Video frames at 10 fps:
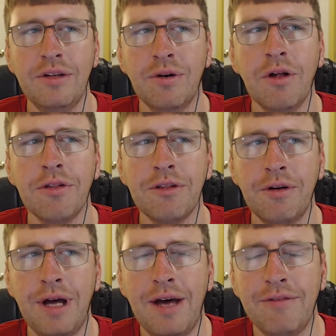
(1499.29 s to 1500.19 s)
you
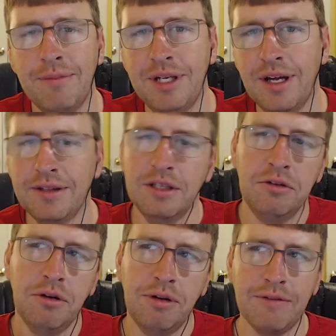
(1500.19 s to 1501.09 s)
also have, I mean, not that
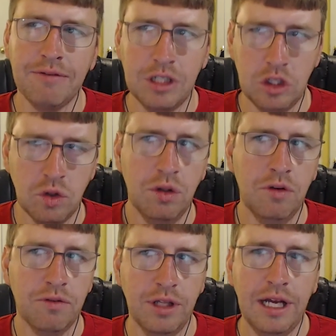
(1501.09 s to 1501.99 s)
you don't have control
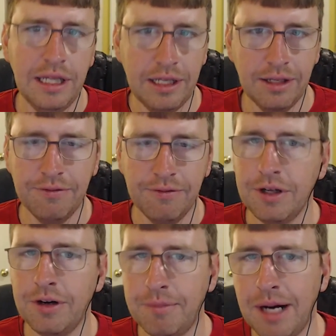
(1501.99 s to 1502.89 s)
over lighting in a
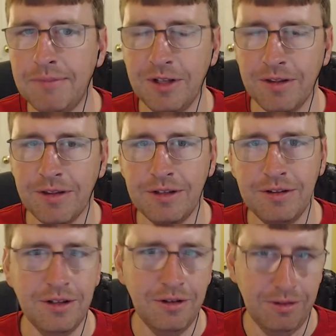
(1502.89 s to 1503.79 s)
film. Obviously,
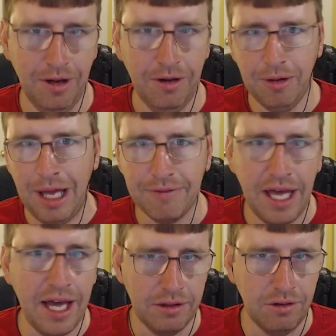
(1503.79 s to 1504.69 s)
you do. You know, have
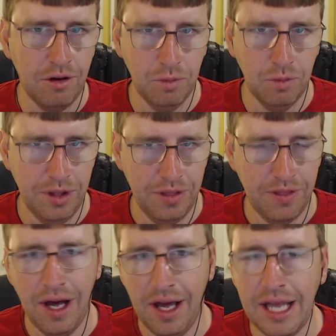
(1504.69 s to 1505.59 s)
that along with
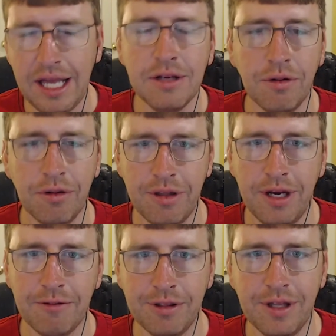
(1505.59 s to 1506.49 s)
angles
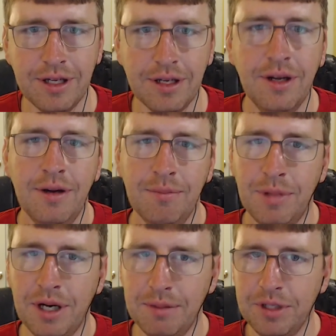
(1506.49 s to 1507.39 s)
and everything.
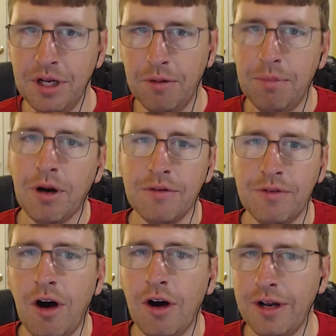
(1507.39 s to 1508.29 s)
But, you know, part
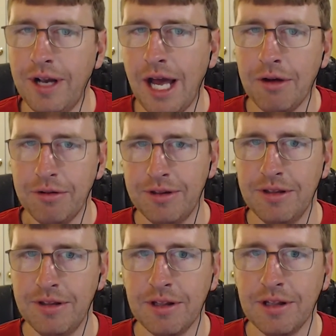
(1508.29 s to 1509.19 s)
of a haunted house
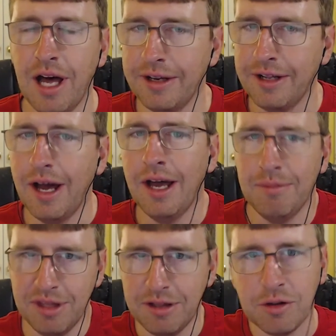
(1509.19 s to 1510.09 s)
is a lot of
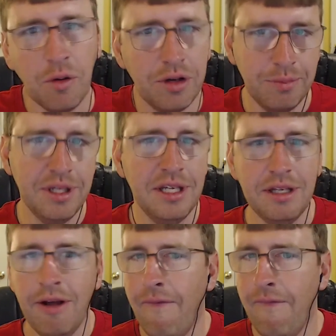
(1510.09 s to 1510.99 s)
times it's going to
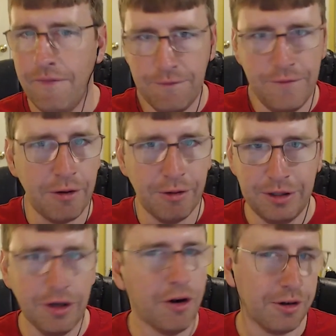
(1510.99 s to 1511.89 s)
be
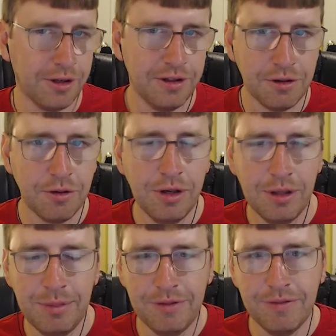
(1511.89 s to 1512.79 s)
very dark. It's going
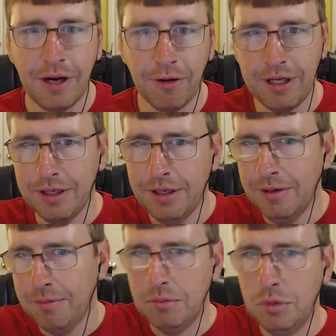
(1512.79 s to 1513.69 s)
to be very
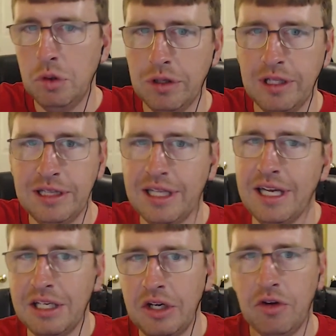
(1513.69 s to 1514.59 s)
moodily
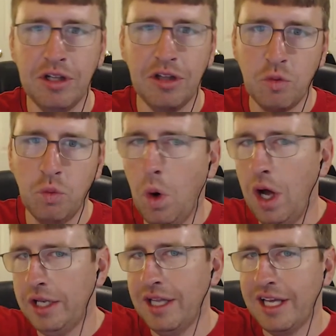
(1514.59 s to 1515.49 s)
lit, you know, just
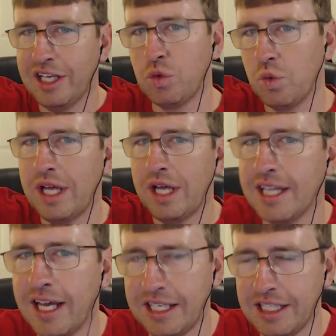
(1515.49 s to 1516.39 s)
one like red
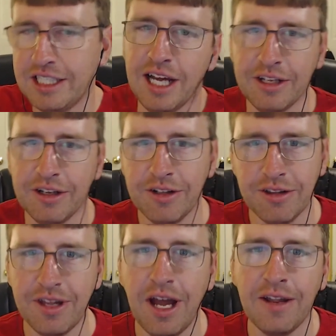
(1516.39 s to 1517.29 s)
light shining on
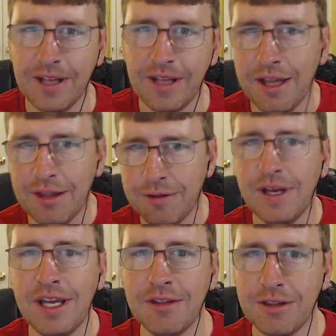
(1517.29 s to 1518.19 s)
the side of the guy's
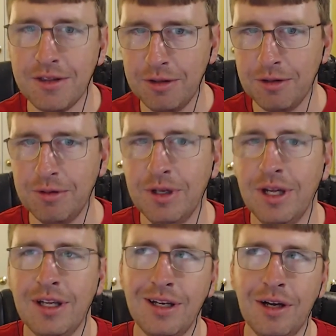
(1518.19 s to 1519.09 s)
face. So you
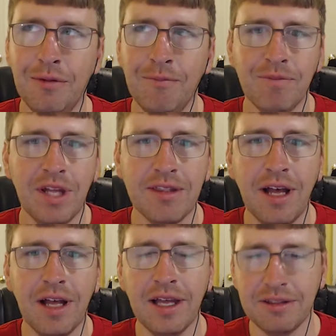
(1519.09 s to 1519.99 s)
know, it's
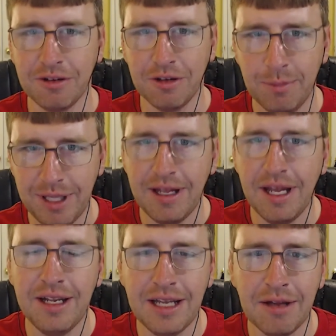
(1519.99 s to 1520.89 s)
not like they're going to be
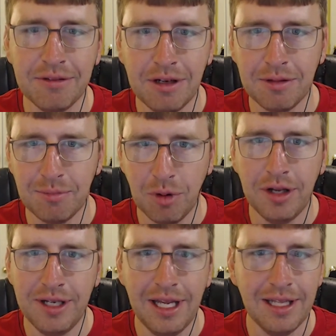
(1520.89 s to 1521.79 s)
standing out there in
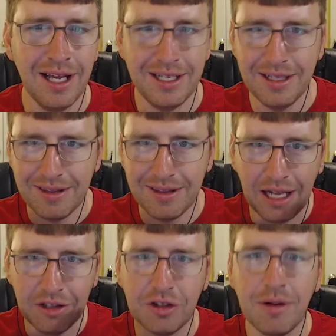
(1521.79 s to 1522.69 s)
broad daylight and it's
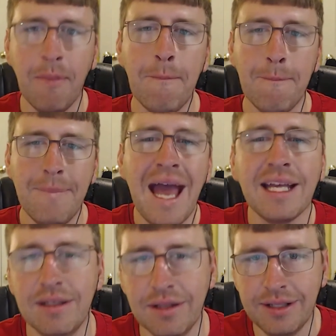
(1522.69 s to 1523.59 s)
got to look
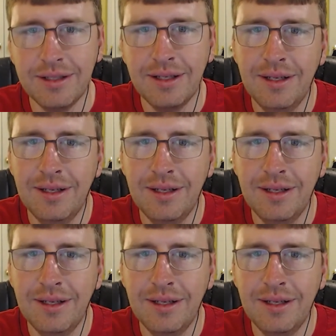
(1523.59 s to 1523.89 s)
immaculate.